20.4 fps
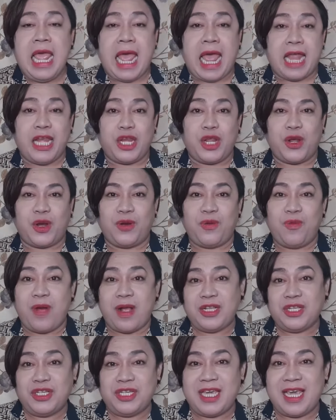and you're
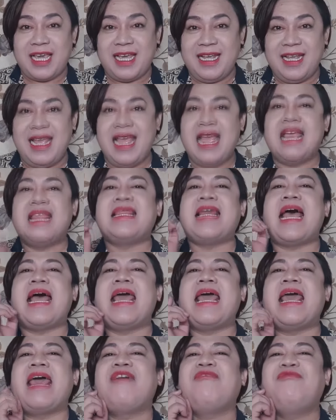watching the
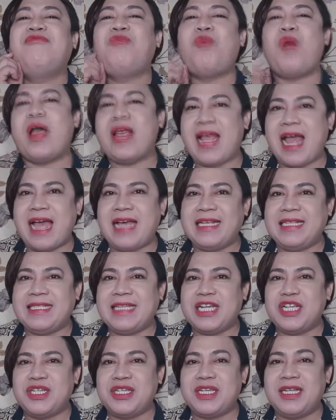FYI
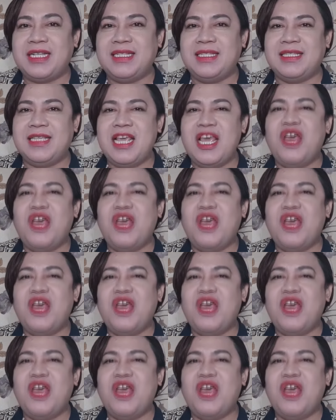sessions